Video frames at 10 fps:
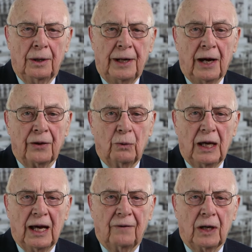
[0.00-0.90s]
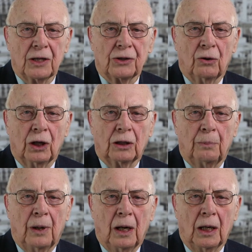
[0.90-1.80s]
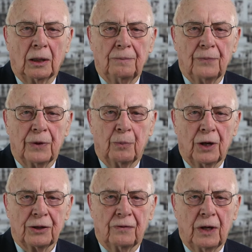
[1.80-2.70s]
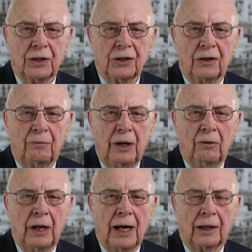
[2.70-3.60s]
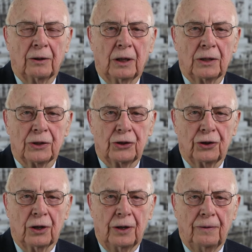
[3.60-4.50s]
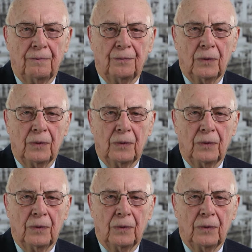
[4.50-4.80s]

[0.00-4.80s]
Now that we have a historical park, the preservation of B-Reactor is assured.